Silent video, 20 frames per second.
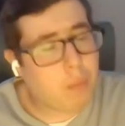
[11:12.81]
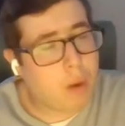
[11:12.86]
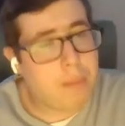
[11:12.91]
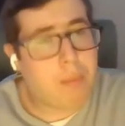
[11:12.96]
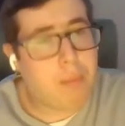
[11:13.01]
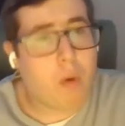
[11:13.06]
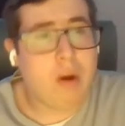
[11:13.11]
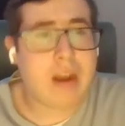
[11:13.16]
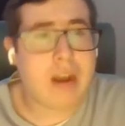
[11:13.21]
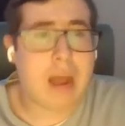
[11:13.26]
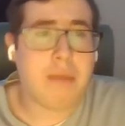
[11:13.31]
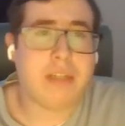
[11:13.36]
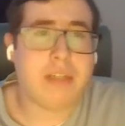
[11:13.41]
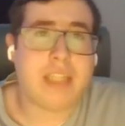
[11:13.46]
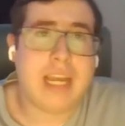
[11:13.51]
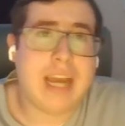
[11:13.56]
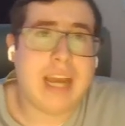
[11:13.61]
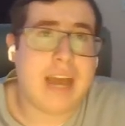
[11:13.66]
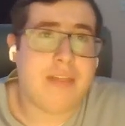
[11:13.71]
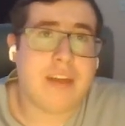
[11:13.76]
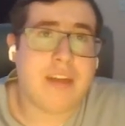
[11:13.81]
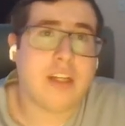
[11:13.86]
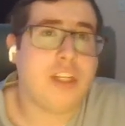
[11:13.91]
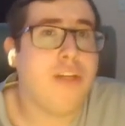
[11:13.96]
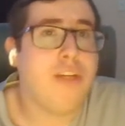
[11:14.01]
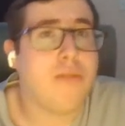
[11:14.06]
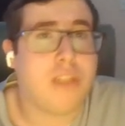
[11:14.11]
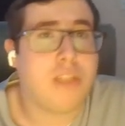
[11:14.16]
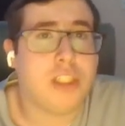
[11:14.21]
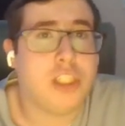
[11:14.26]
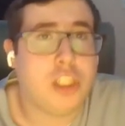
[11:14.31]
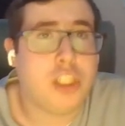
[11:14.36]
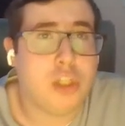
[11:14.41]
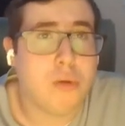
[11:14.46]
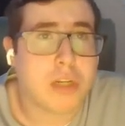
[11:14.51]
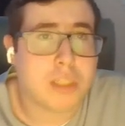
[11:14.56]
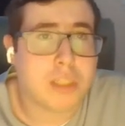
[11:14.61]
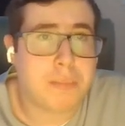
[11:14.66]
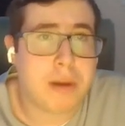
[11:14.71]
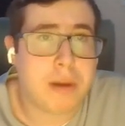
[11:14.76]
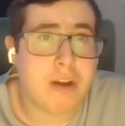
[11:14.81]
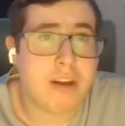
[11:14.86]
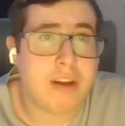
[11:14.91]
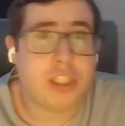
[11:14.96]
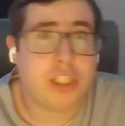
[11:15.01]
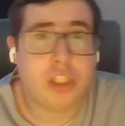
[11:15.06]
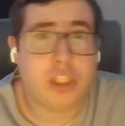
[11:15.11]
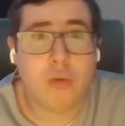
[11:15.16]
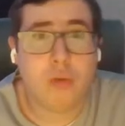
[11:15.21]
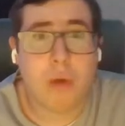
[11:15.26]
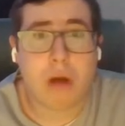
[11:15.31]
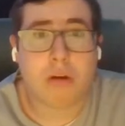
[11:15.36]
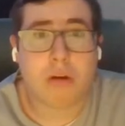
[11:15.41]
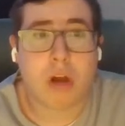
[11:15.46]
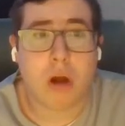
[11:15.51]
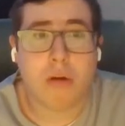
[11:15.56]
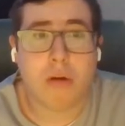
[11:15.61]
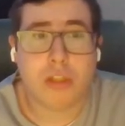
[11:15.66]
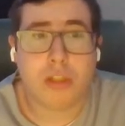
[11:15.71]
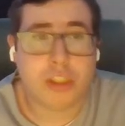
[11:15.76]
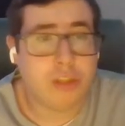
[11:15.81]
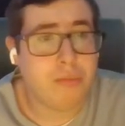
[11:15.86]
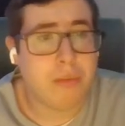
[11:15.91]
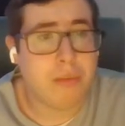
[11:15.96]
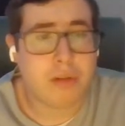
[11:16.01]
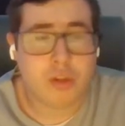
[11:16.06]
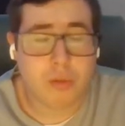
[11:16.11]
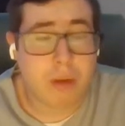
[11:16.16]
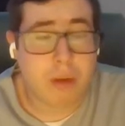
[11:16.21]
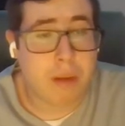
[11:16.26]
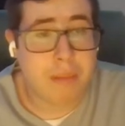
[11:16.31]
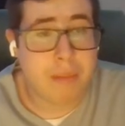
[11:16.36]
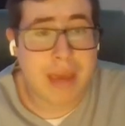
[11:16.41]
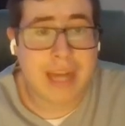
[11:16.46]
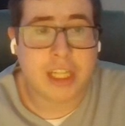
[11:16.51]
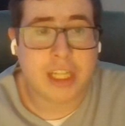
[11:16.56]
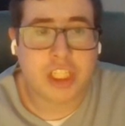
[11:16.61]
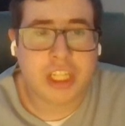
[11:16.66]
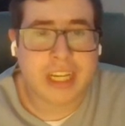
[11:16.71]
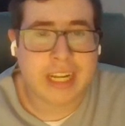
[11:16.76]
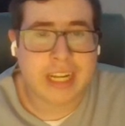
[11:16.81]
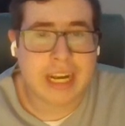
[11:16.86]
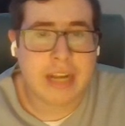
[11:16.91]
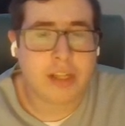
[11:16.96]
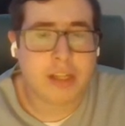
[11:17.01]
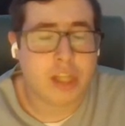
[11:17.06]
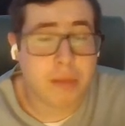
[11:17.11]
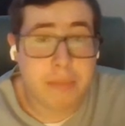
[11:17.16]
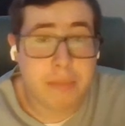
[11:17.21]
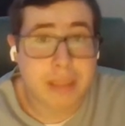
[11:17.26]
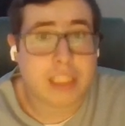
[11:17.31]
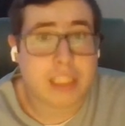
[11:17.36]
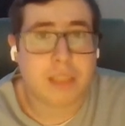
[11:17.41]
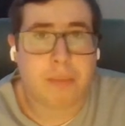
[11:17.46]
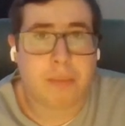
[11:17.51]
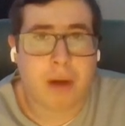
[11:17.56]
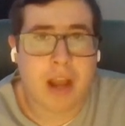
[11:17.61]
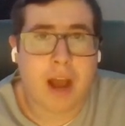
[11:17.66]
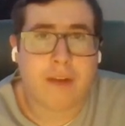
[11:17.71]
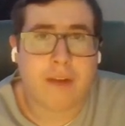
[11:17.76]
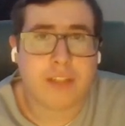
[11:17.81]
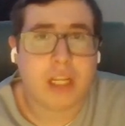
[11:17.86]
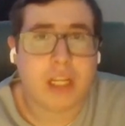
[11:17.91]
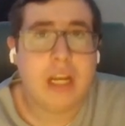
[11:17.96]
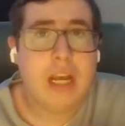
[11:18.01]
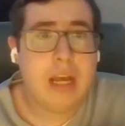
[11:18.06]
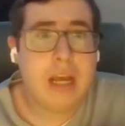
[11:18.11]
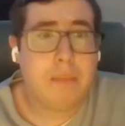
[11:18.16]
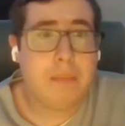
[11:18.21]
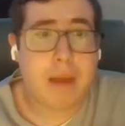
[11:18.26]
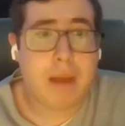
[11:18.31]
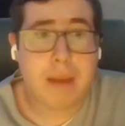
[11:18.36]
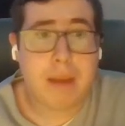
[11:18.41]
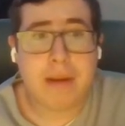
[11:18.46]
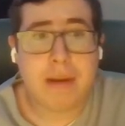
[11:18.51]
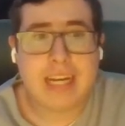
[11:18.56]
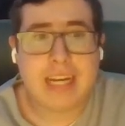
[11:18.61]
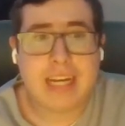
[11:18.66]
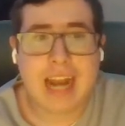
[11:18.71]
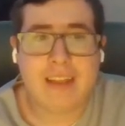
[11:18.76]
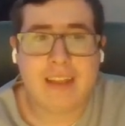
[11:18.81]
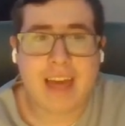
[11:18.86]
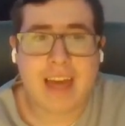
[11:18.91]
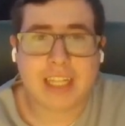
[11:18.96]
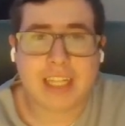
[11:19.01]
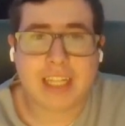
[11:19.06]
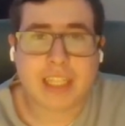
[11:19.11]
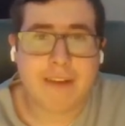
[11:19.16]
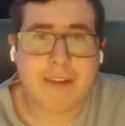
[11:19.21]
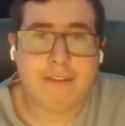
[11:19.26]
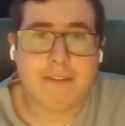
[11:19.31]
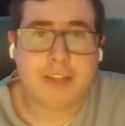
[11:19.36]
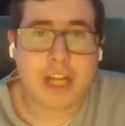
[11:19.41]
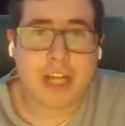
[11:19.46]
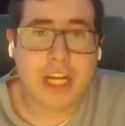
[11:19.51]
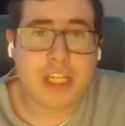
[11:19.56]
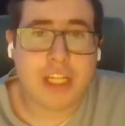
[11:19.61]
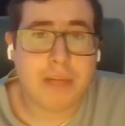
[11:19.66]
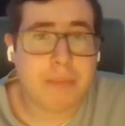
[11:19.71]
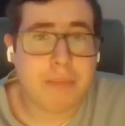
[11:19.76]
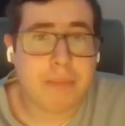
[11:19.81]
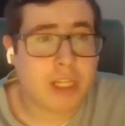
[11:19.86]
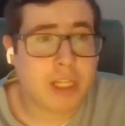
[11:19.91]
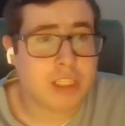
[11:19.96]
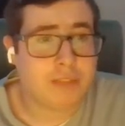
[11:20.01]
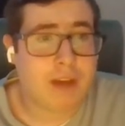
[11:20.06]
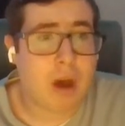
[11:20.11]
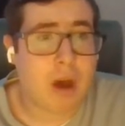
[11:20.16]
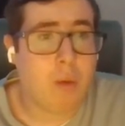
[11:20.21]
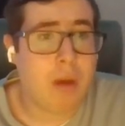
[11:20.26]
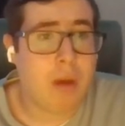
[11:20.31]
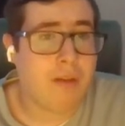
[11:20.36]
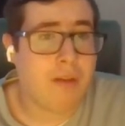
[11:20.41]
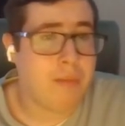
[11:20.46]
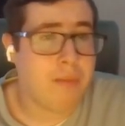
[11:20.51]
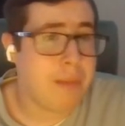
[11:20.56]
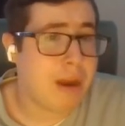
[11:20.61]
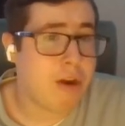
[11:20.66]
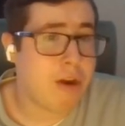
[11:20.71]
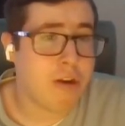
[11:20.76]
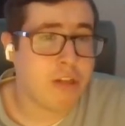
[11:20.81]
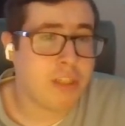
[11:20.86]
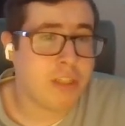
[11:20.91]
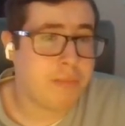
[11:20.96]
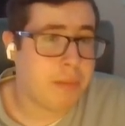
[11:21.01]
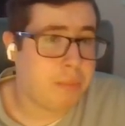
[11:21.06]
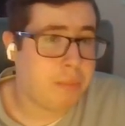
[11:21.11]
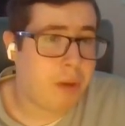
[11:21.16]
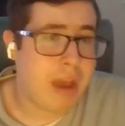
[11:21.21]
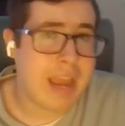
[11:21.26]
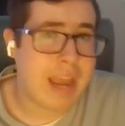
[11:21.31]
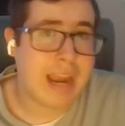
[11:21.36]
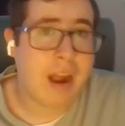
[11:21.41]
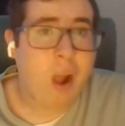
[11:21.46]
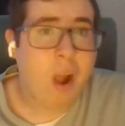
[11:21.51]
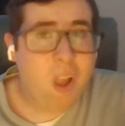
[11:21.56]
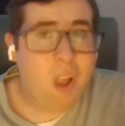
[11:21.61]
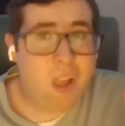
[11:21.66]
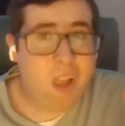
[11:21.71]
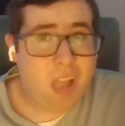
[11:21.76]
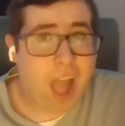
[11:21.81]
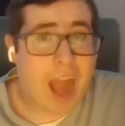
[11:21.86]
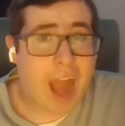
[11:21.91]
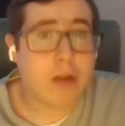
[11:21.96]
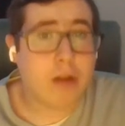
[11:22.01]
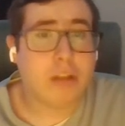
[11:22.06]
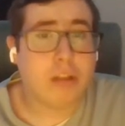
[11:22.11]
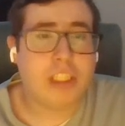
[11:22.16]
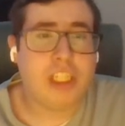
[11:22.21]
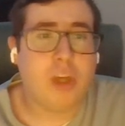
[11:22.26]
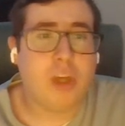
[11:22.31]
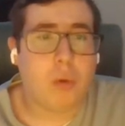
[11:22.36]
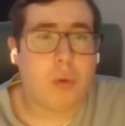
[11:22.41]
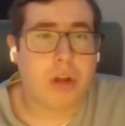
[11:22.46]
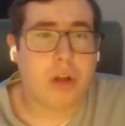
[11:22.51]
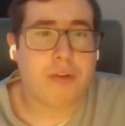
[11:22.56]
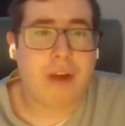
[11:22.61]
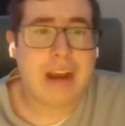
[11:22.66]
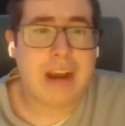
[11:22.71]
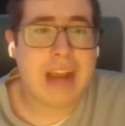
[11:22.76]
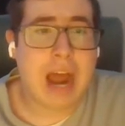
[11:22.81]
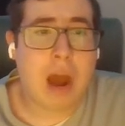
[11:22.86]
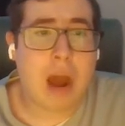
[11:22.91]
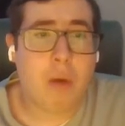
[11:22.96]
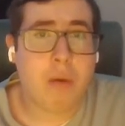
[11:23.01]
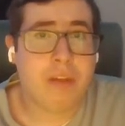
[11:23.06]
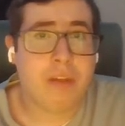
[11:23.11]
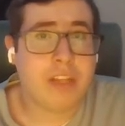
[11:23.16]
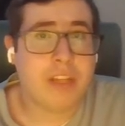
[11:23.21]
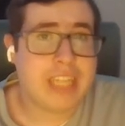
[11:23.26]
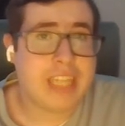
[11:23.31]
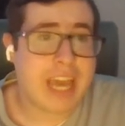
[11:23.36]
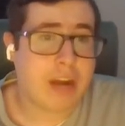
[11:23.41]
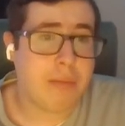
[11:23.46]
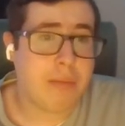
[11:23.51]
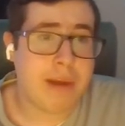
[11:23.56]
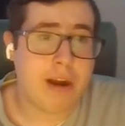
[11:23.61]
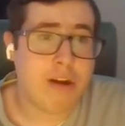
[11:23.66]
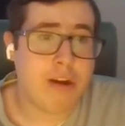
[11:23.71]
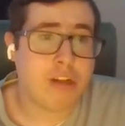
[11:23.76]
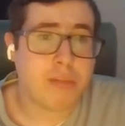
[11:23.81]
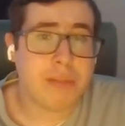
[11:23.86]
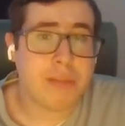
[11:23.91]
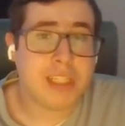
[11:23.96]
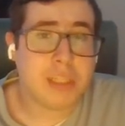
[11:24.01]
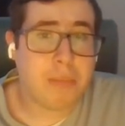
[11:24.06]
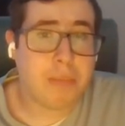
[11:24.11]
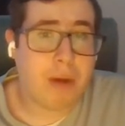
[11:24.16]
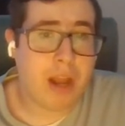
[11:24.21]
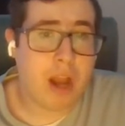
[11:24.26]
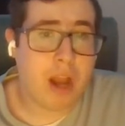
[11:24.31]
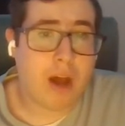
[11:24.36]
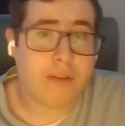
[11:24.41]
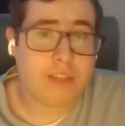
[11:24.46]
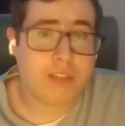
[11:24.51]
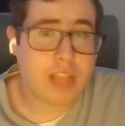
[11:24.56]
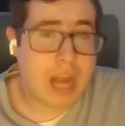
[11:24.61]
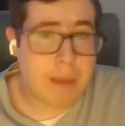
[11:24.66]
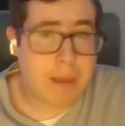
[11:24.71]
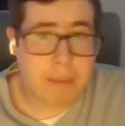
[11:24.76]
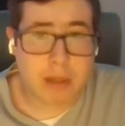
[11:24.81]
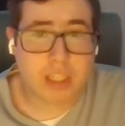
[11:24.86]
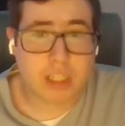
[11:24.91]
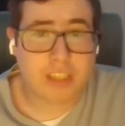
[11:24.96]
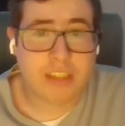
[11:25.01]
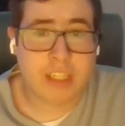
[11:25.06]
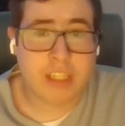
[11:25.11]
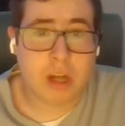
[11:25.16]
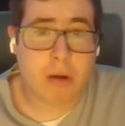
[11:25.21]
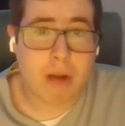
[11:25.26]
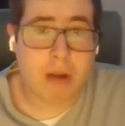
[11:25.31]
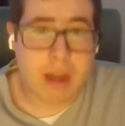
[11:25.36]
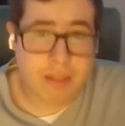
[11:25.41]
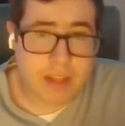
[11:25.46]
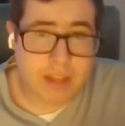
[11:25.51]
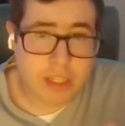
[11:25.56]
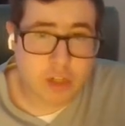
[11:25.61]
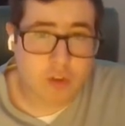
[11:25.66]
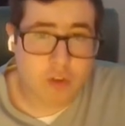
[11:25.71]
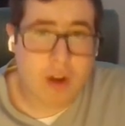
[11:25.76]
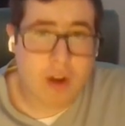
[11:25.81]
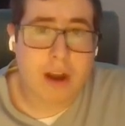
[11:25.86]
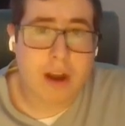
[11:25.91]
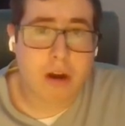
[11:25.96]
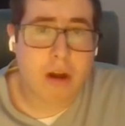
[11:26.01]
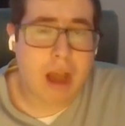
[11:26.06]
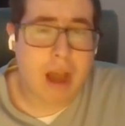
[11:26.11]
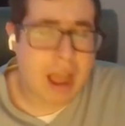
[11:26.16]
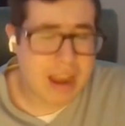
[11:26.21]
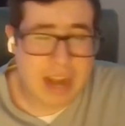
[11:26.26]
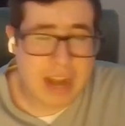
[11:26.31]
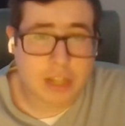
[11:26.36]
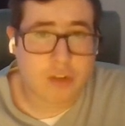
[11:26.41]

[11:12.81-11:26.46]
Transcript: one point, I was saying I think Houston's too experienced, too well coached, too well managed to get in to miss the playoffs. My opinion on that is kind of changing because of how well the Mariners have been playing. I don't see a world right now where the Seattle Mariners miss the playoffs. I personally don't. I think I